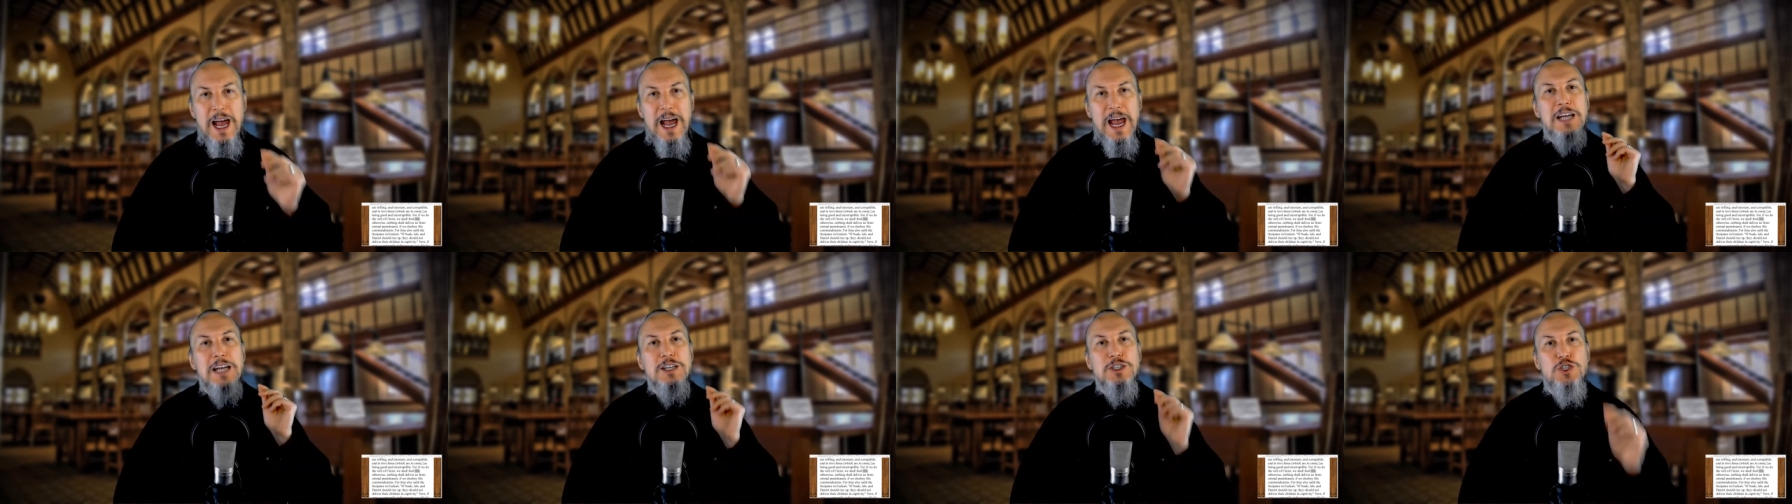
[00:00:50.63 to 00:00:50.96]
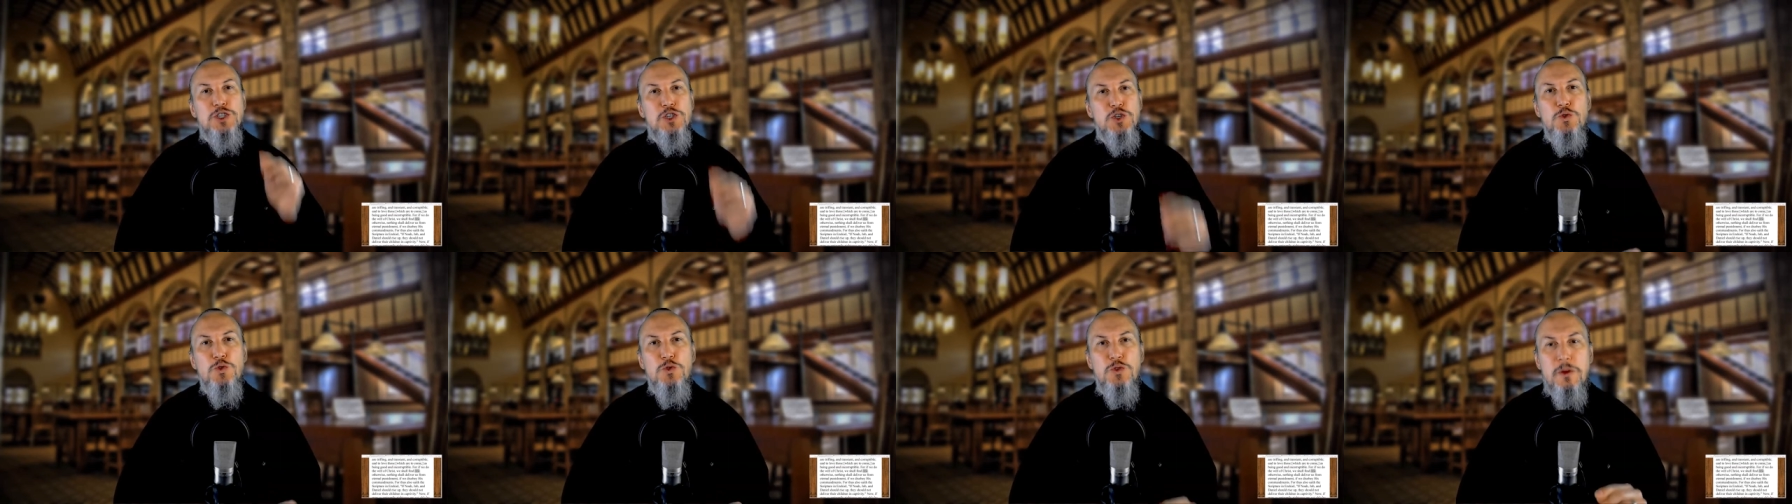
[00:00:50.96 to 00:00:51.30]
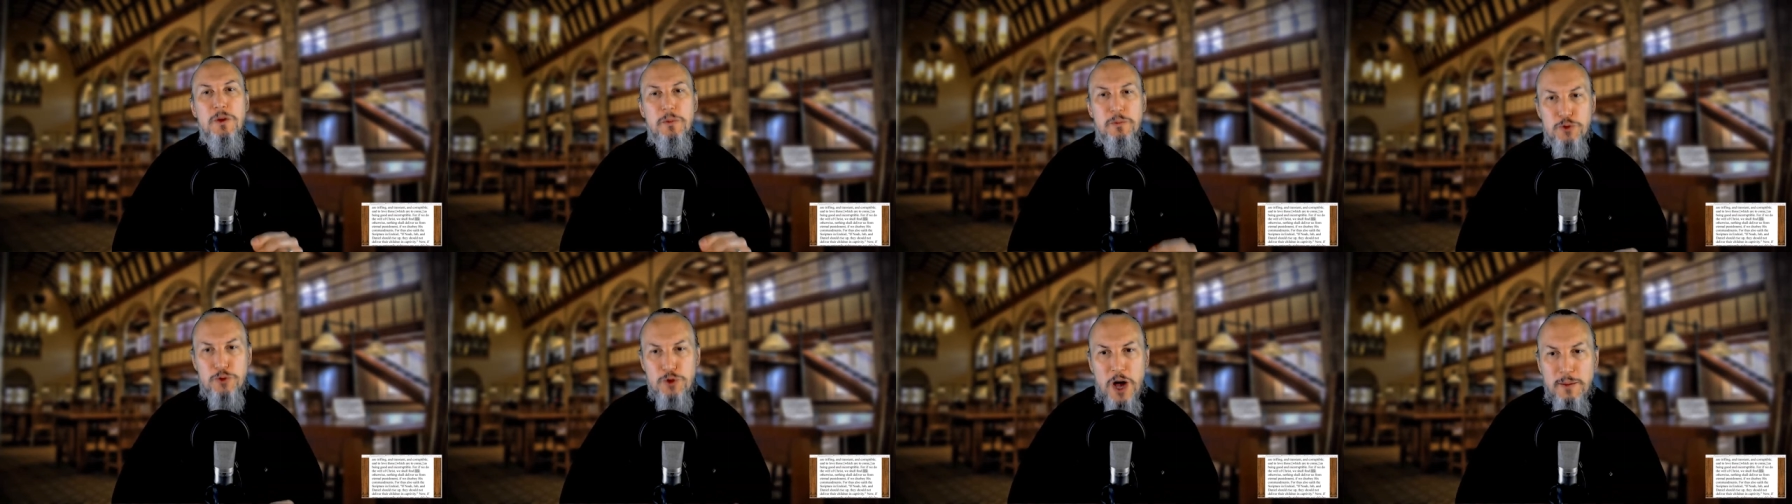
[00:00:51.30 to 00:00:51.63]
and to
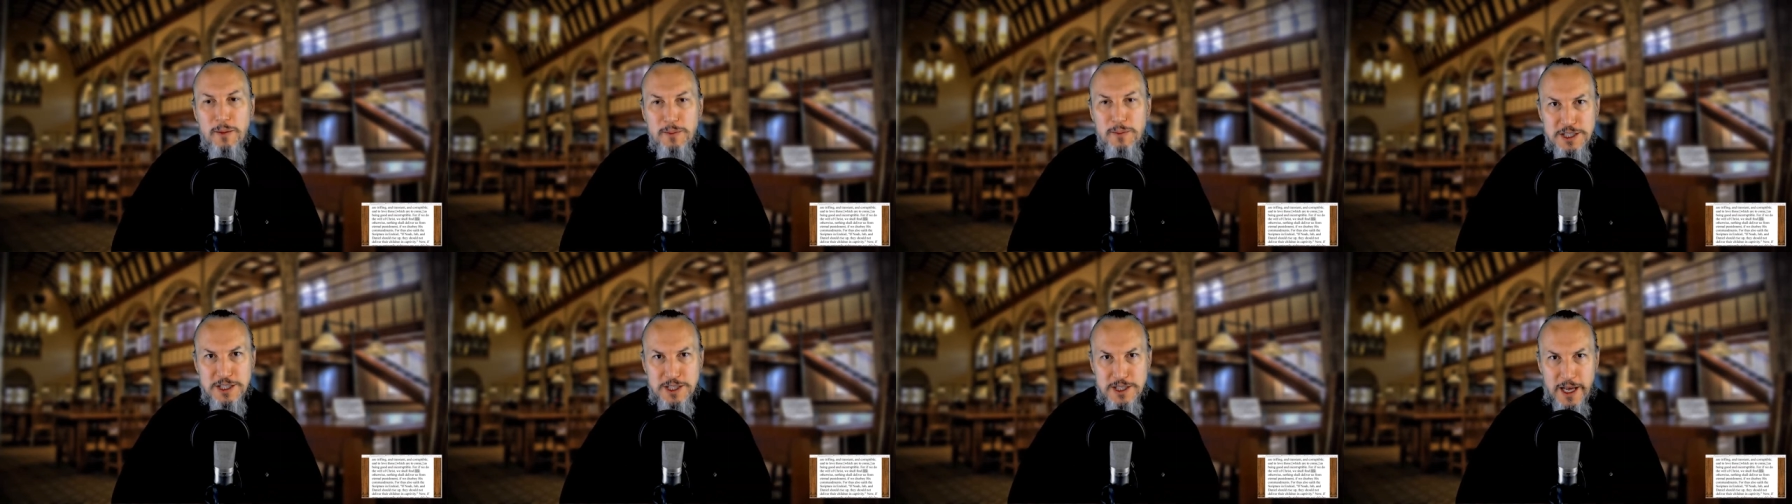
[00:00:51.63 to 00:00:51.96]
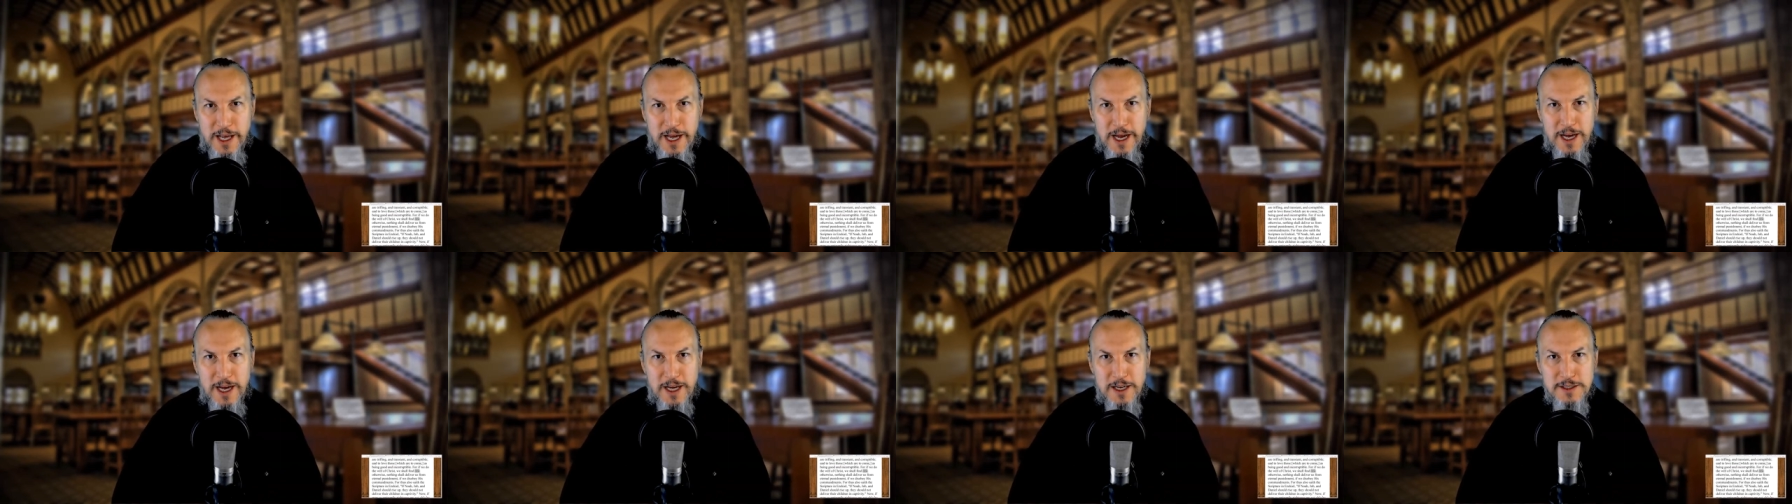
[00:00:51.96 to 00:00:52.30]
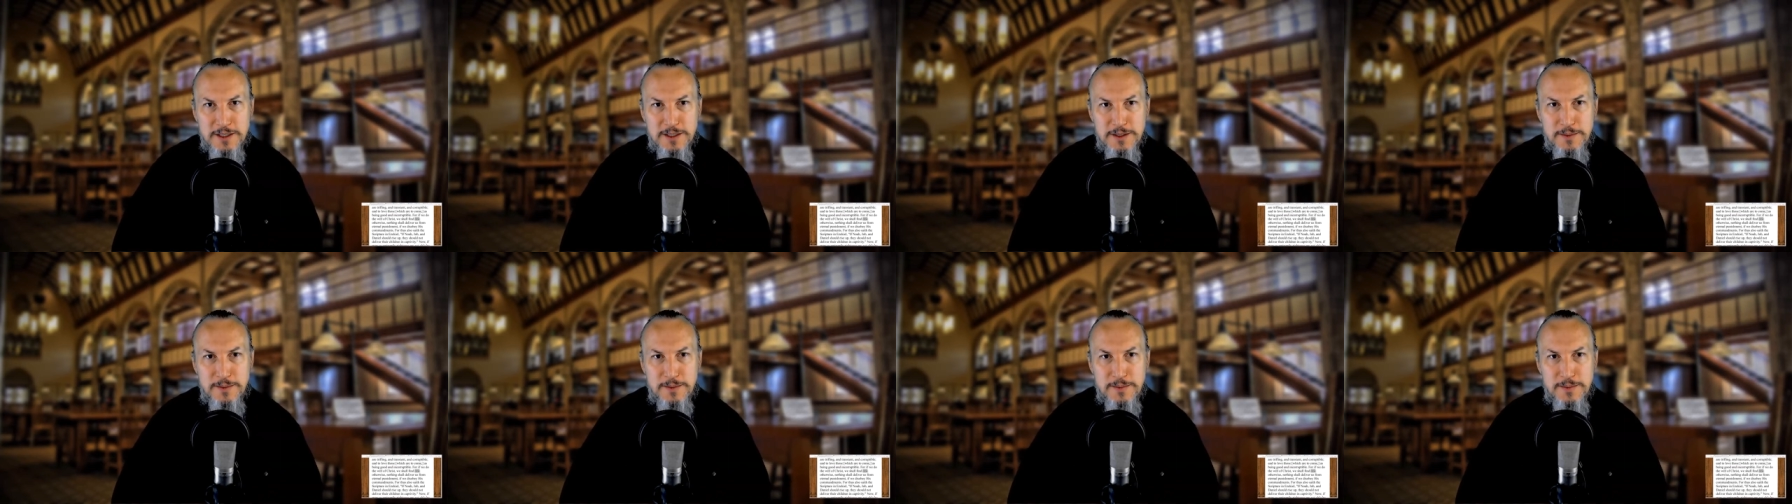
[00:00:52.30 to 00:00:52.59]
the promised land.